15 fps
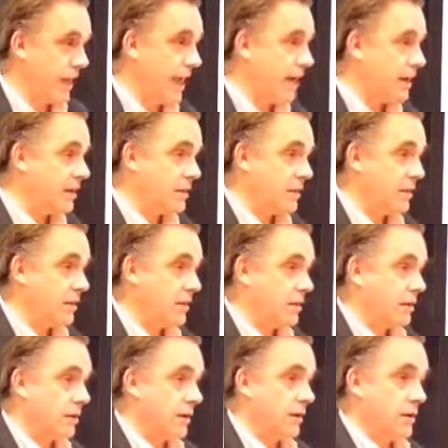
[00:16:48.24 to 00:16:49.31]
And
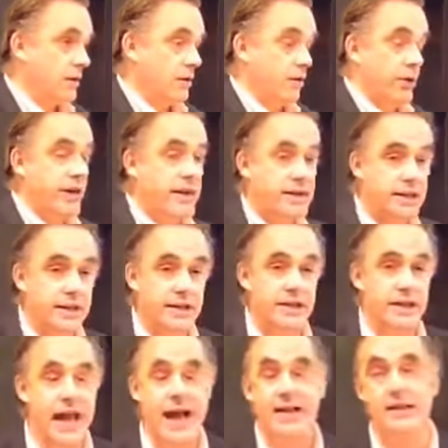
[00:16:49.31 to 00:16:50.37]
the reason
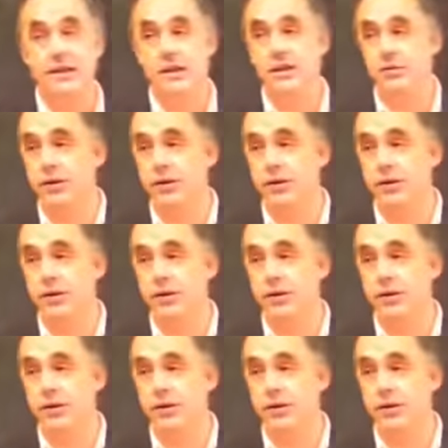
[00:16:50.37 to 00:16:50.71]
it's lasted